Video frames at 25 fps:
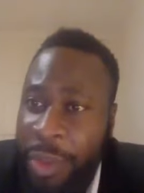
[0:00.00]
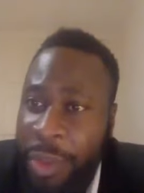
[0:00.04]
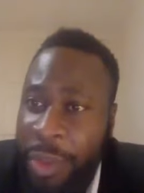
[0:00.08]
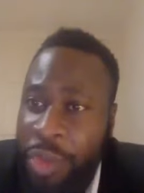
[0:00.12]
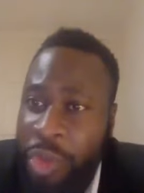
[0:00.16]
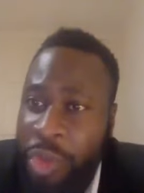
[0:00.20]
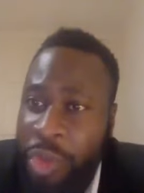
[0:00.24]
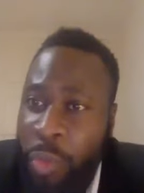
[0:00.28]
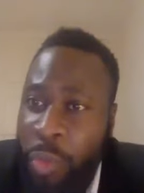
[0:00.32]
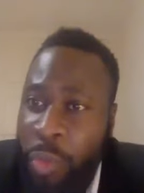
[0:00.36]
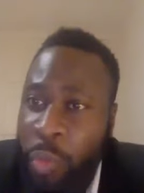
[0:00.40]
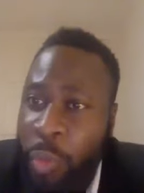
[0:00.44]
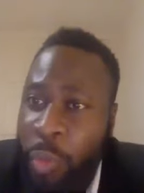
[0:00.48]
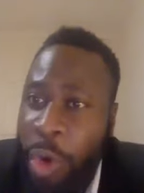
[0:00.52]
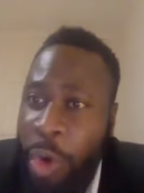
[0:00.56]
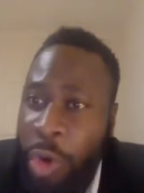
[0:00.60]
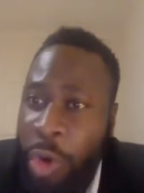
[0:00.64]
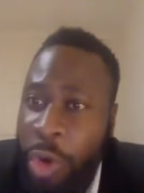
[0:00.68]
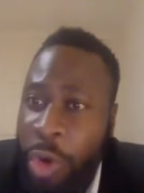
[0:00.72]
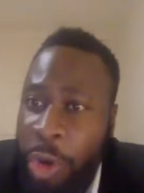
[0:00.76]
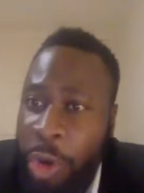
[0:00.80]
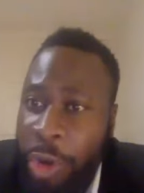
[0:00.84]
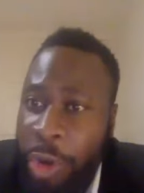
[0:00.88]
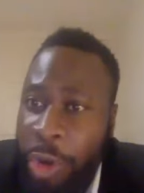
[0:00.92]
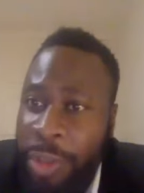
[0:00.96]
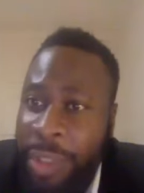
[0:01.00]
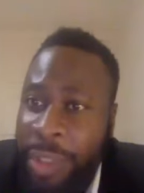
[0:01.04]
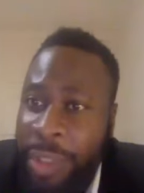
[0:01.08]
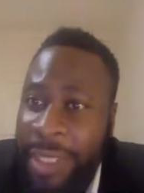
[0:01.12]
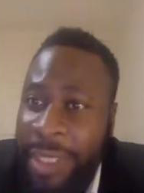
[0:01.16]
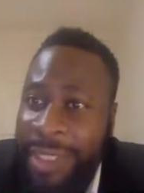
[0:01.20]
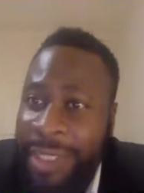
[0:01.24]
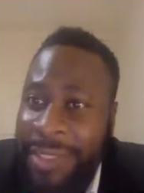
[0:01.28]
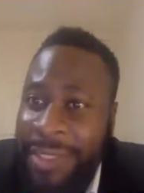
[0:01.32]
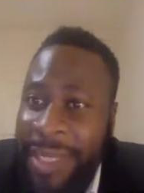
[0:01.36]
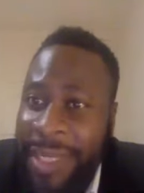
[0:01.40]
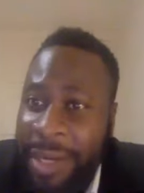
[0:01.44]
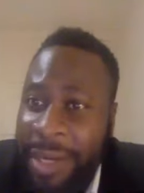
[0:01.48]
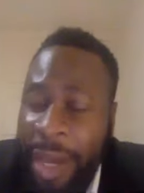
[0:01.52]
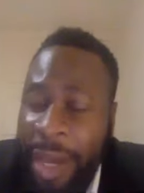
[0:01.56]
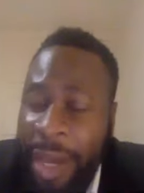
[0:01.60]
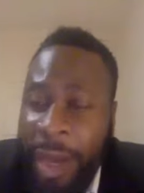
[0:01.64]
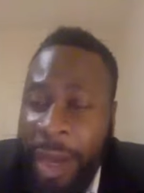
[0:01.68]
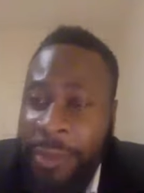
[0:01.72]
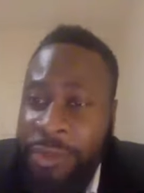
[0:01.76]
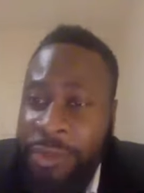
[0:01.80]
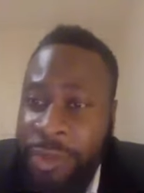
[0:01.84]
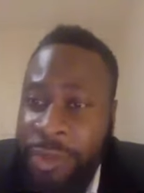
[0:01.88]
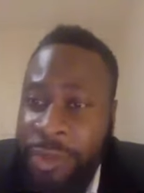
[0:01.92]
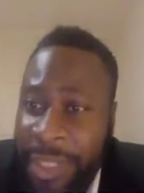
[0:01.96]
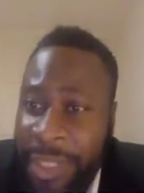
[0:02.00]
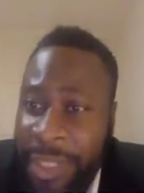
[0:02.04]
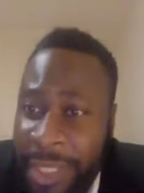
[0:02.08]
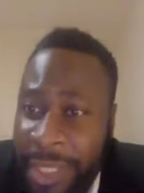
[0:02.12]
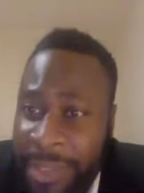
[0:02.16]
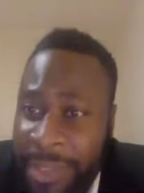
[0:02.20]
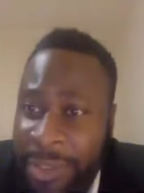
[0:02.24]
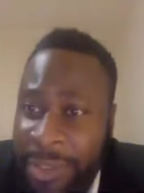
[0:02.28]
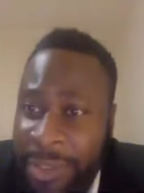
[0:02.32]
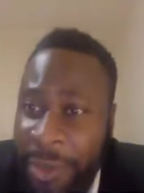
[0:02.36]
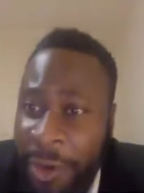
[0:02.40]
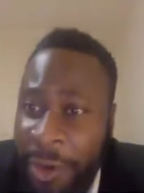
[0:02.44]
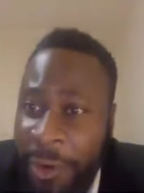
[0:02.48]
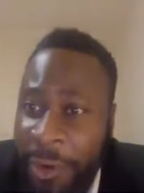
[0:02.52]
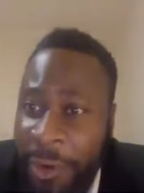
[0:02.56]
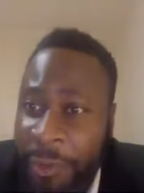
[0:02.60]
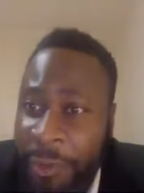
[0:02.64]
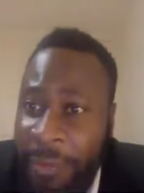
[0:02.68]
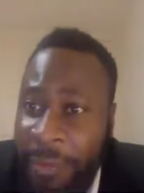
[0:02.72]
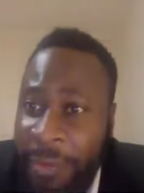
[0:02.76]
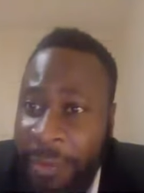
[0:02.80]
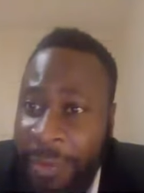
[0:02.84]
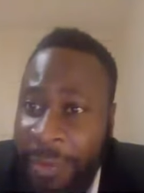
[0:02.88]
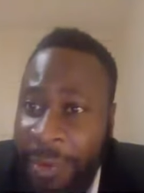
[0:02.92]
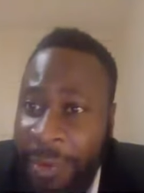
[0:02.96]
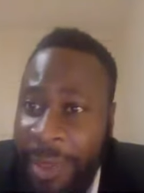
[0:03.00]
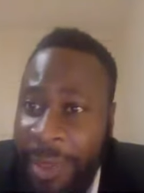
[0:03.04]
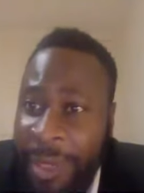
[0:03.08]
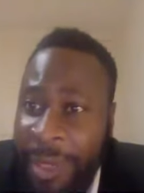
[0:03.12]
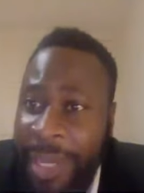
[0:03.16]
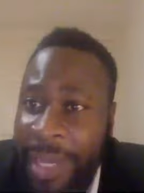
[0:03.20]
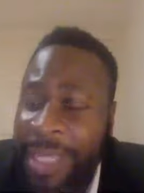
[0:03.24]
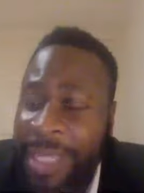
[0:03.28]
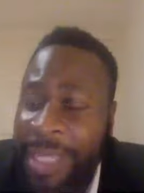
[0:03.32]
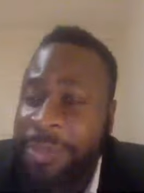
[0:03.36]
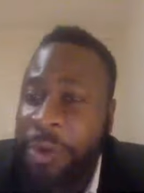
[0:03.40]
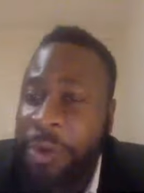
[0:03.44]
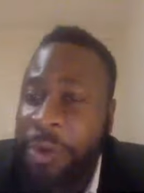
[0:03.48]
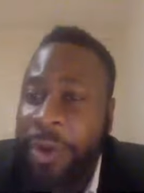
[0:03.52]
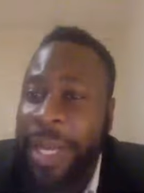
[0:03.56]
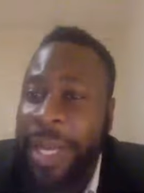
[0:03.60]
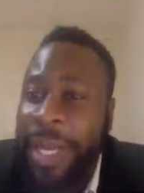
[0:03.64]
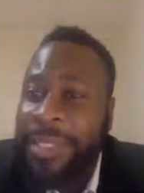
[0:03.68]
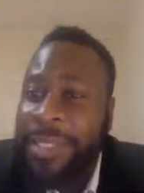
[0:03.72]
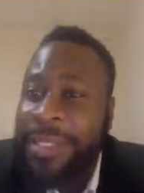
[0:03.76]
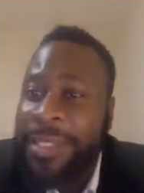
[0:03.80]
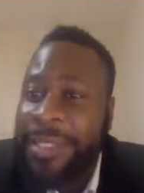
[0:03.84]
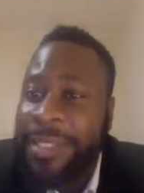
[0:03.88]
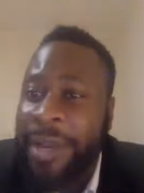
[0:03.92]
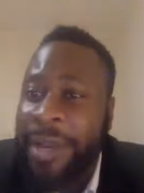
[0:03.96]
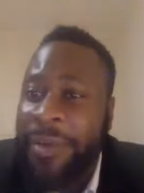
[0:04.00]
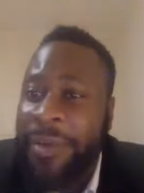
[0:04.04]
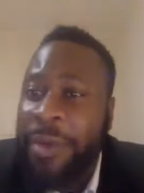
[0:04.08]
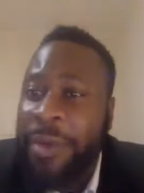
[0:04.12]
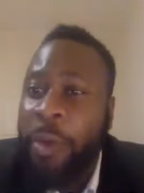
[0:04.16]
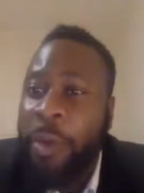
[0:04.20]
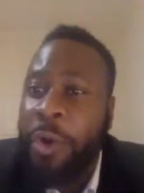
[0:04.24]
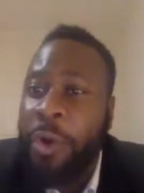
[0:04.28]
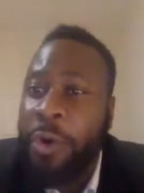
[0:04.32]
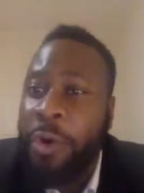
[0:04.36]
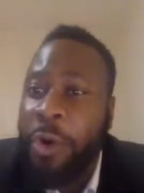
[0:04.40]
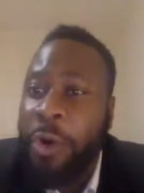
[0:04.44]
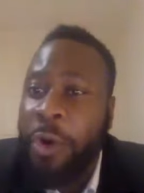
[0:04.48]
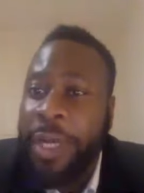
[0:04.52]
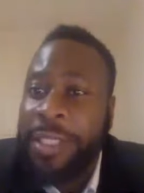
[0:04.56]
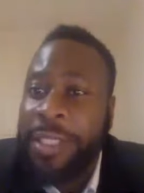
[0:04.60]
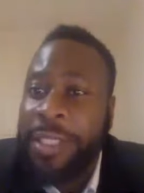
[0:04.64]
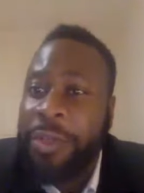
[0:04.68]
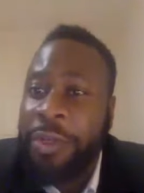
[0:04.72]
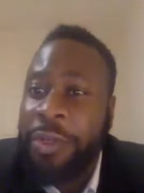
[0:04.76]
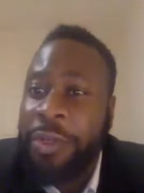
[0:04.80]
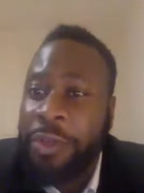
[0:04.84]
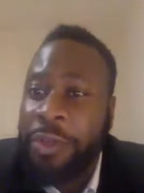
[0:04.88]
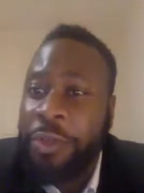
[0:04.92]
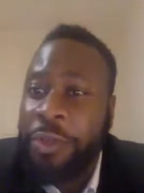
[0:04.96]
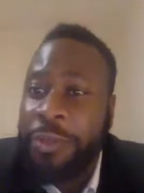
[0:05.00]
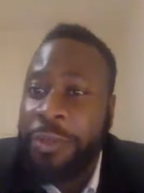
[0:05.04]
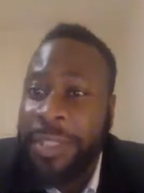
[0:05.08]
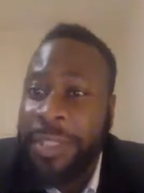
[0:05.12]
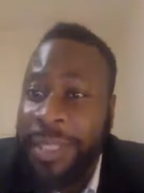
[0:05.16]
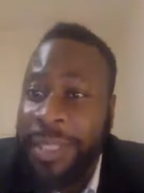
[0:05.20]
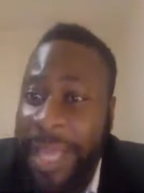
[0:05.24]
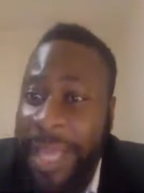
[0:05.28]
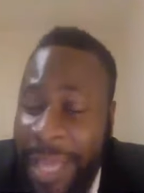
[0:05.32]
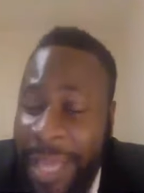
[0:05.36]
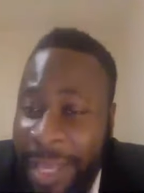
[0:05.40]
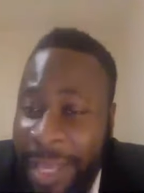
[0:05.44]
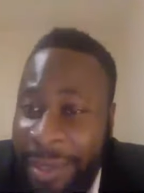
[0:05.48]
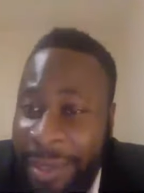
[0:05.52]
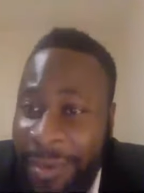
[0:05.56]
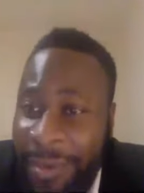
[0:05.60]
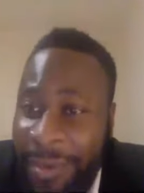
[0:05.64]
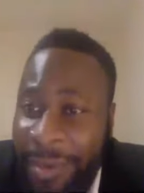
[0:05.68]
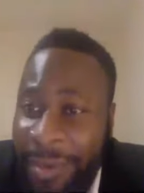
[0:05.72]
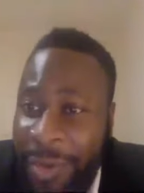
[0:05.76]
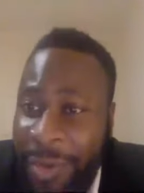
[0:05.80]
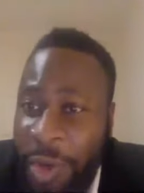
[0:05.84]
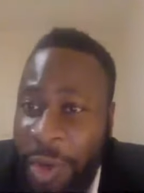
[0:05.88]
So what God did a 100 years ago is not necessarily what God is going to do today.